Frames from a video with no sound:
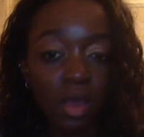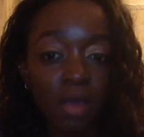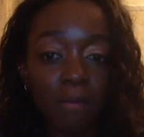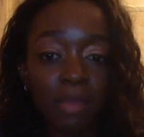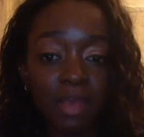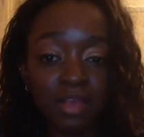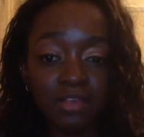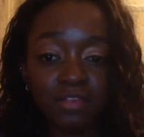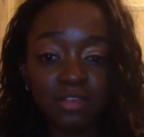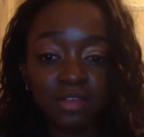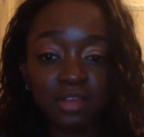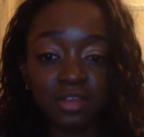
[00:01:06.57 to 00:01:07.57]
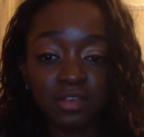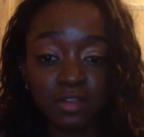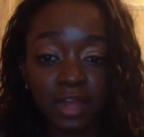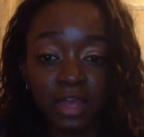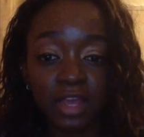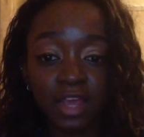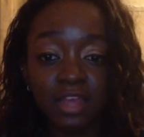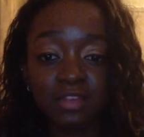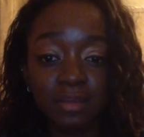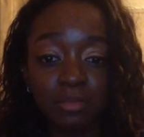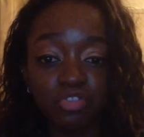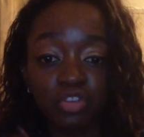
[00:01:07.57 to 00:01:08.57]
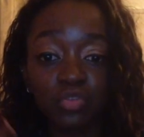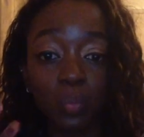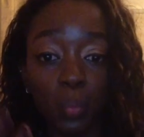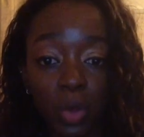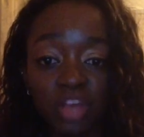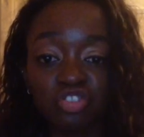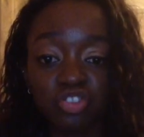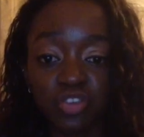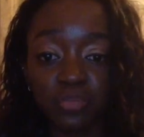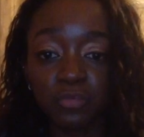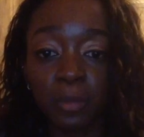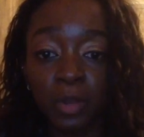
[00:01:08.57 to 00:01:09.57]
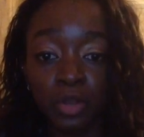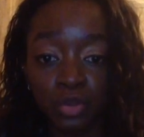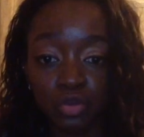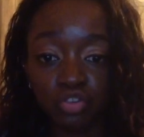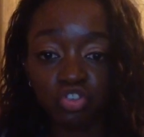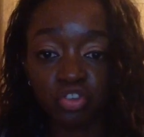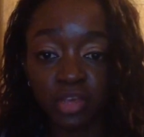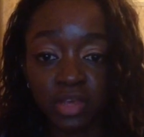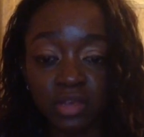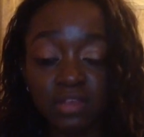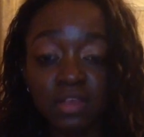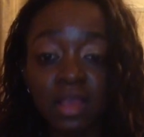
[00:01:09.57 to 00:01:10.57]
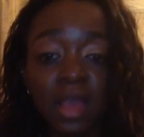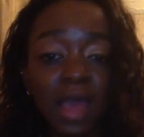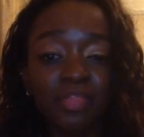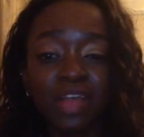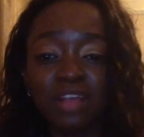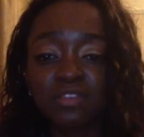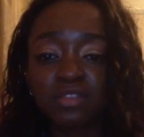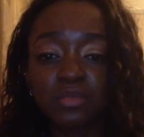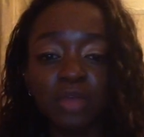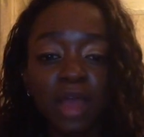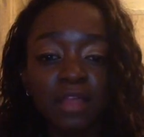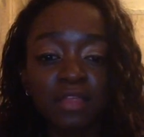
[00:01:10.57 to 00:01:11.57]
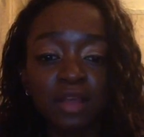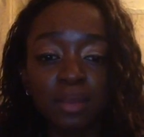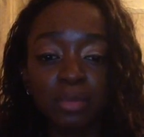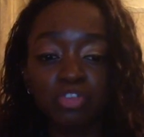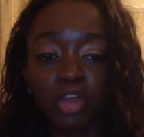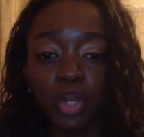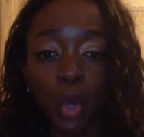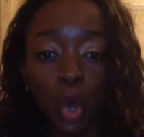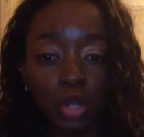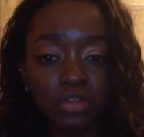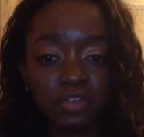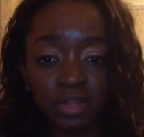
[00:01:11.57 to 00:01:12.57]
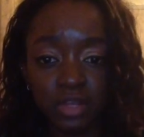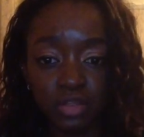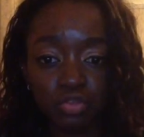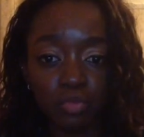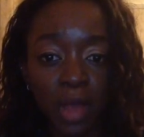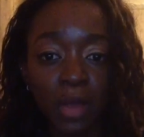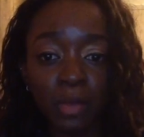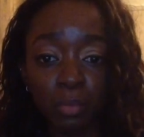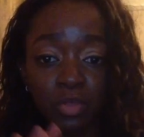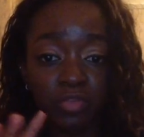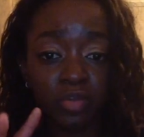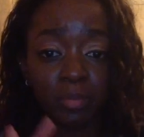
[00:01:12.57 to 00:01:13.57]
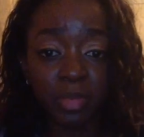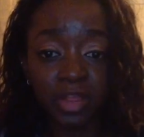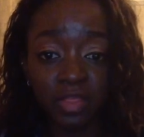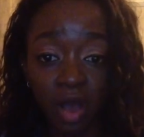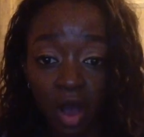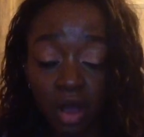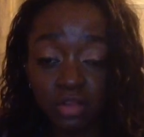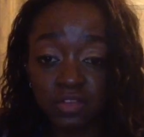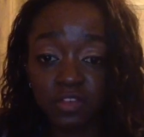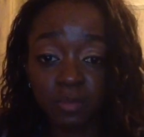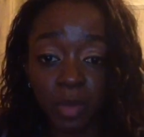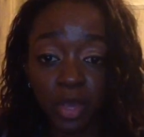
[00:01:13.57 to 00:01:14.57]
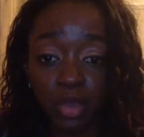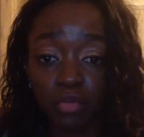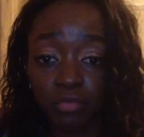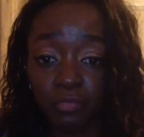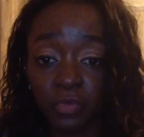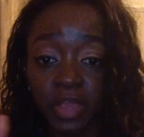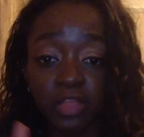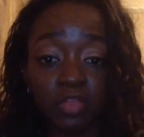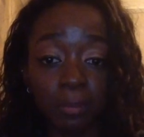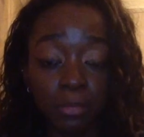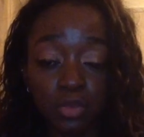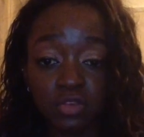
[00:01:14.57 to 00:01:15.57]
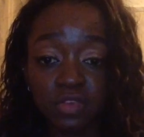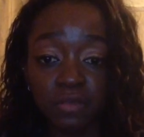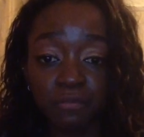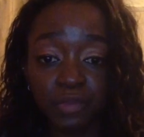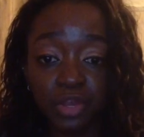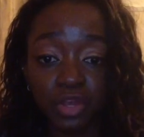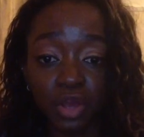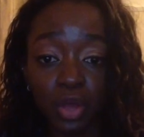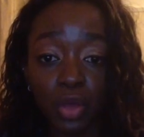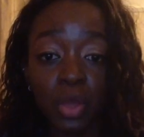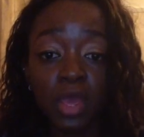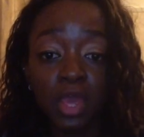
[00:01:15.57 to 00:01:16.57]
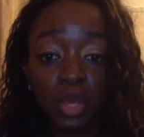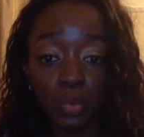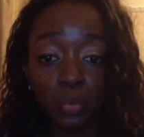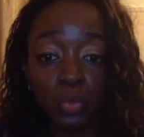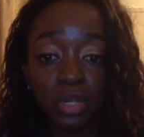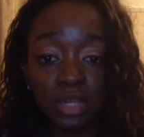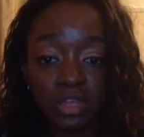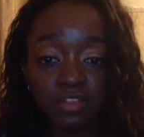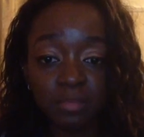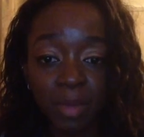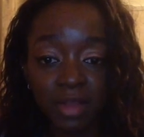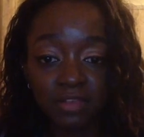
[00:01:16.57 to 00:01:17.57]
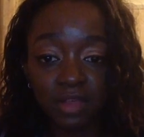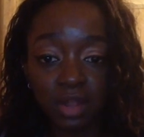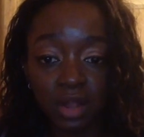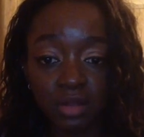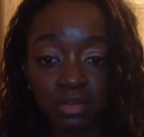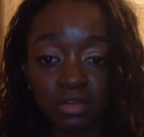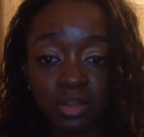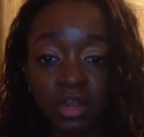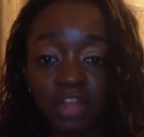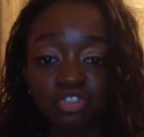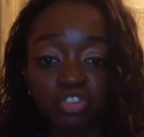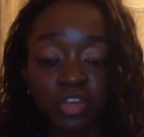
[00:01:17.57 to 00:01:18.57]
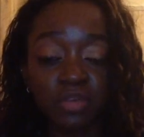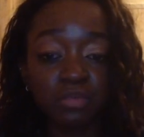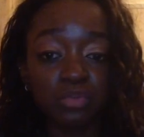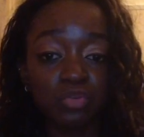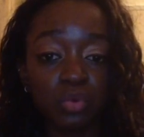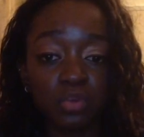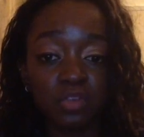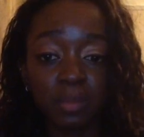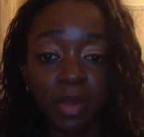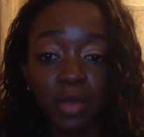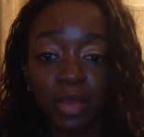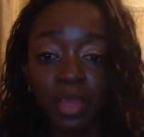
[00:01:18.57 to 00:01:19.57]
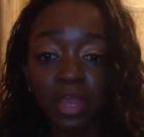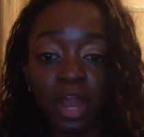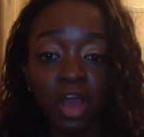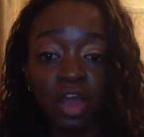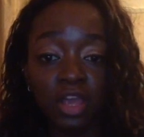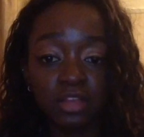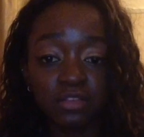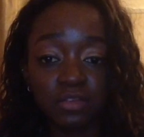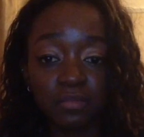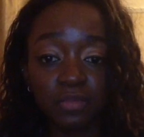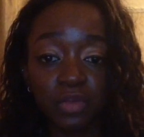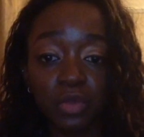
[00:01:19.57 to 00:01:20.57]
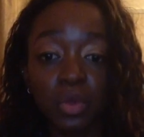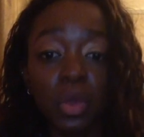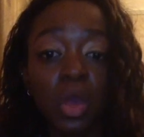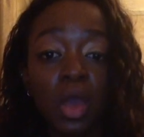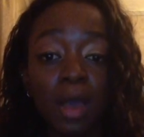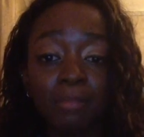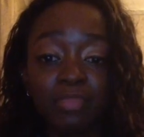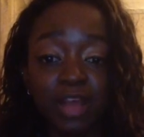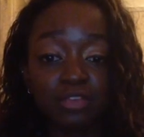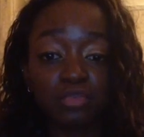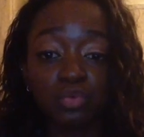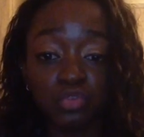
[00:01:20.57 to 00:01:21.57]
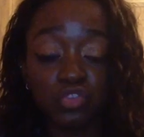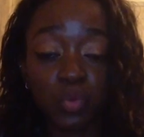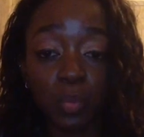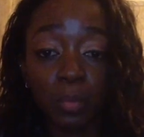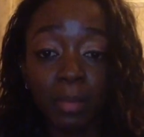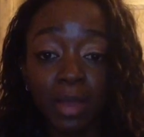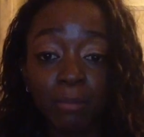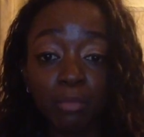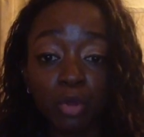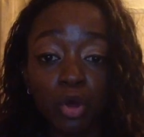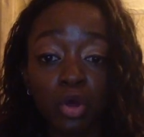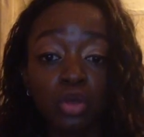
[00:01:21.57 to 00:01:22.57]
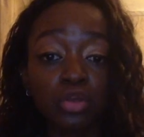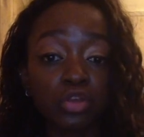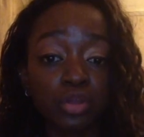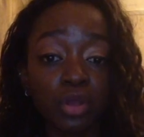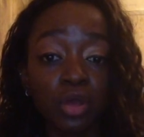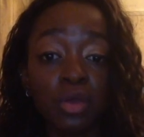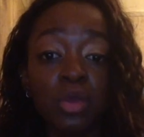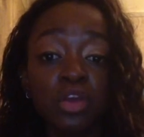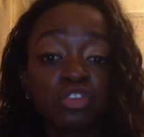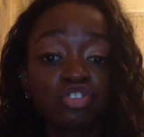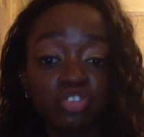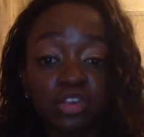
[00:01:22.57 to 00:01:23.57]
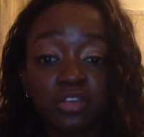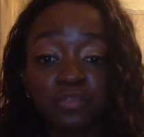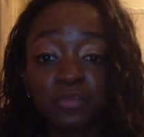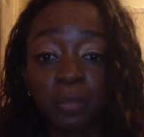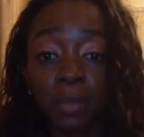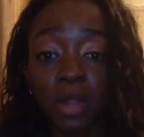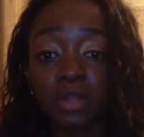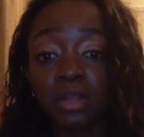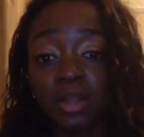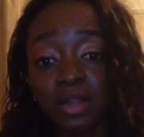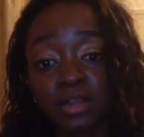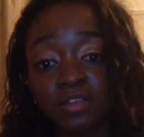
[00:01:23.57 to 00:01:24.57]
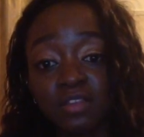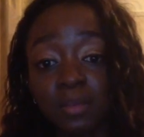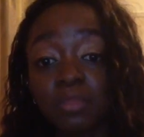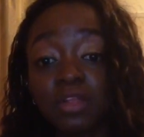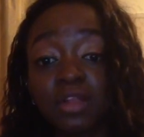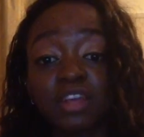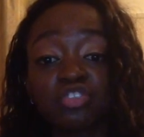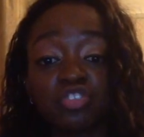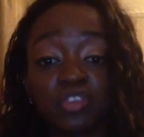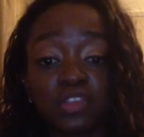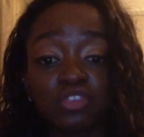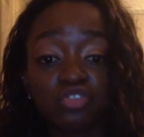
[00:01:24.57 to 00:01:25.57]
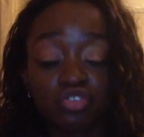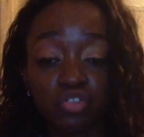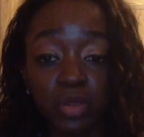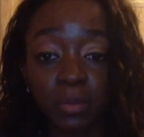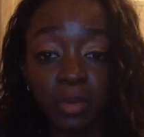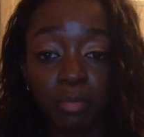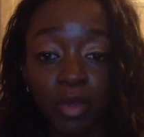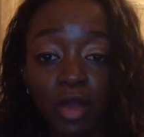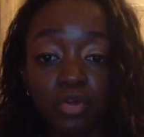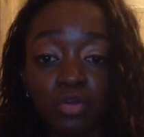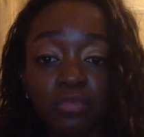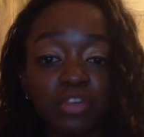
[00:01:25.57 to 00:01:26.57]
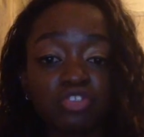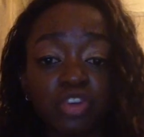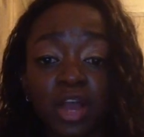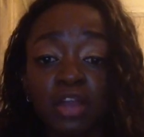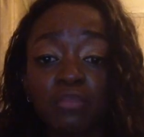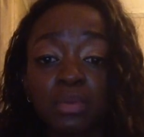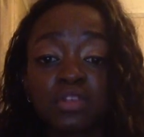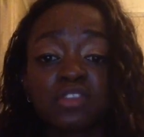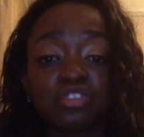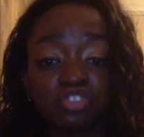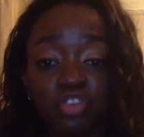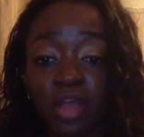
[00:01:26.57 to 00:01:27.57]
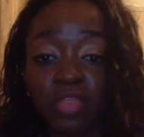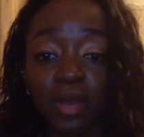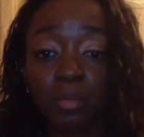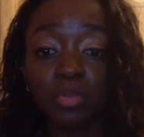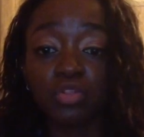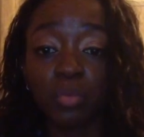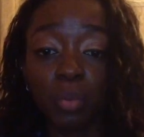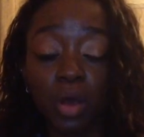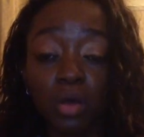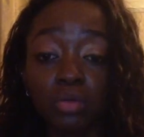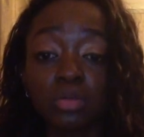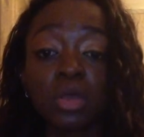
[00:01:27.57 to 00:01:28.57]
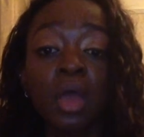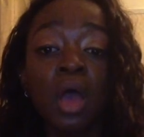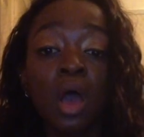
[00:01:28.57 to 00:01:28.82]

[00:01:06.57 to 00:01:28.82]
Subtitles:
It's like it demonstrates where she's from and who she is, and that's, I think, portrayed constantly throughout, whether it be in the artist biography, the music video. It all leads back to London, and she even talks about it in her interview, and that's also on my blog. She is from London, and it's something that she's extremely proud of, and she kind of wants to share that with the world.